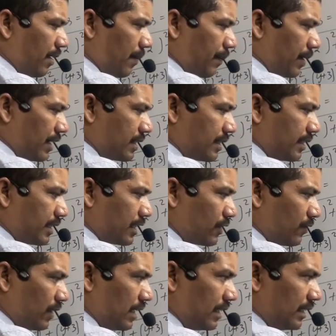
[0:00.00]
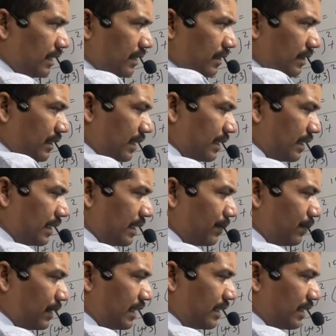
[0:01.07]
plus 6y. This 100 I am
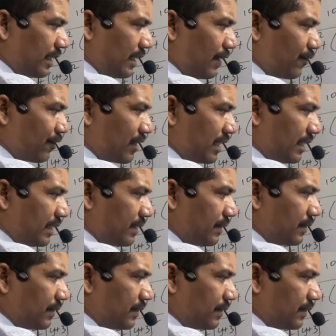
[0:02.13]
bringing left side.